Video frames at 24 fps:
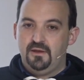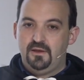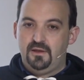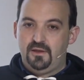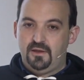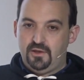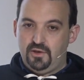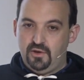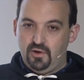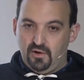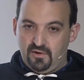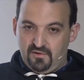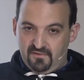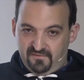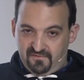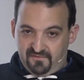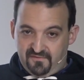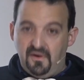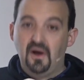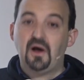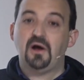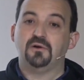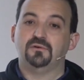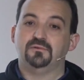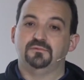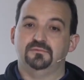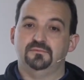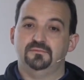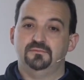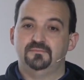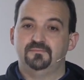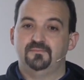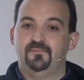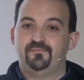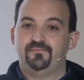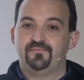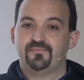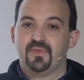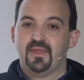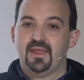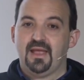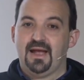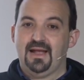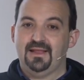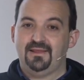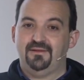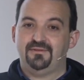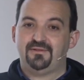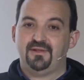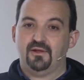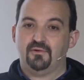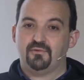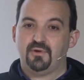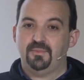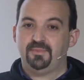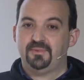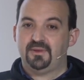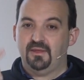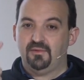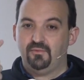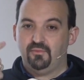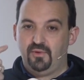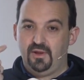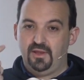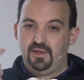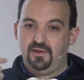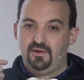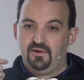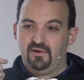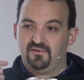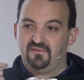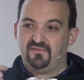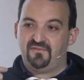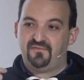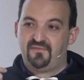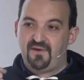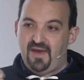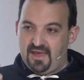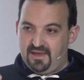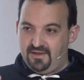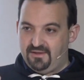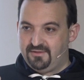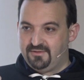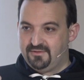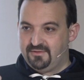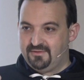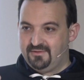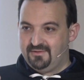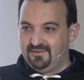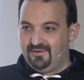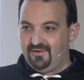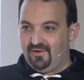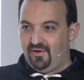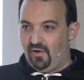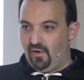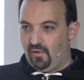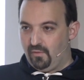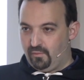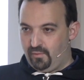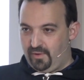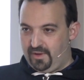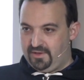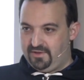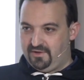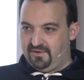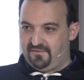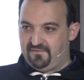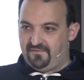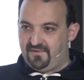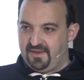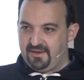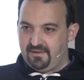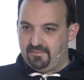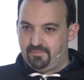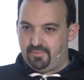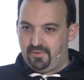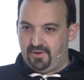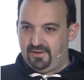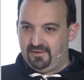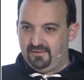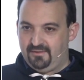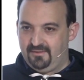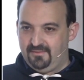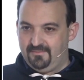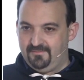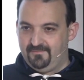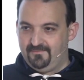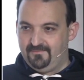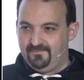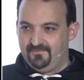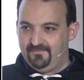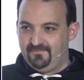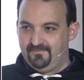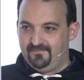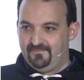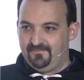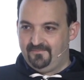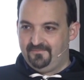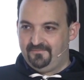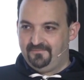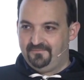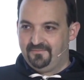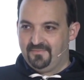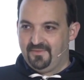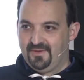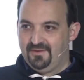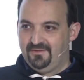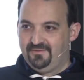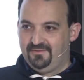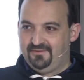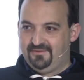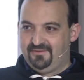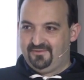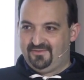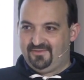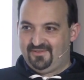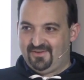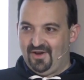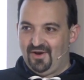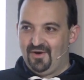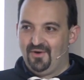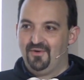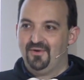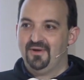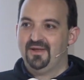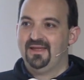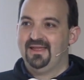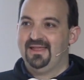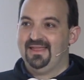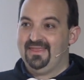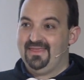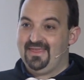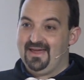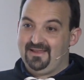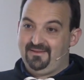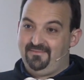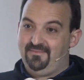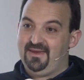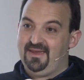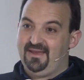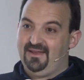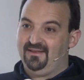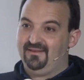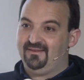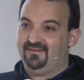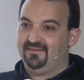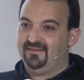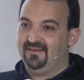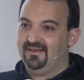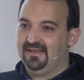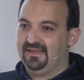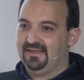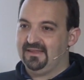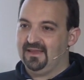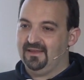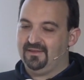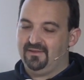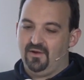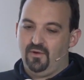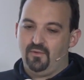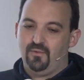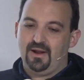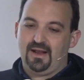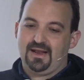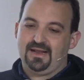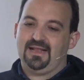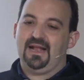your phone and it's encrypted with your face or with your fingerprint. So that means that no one can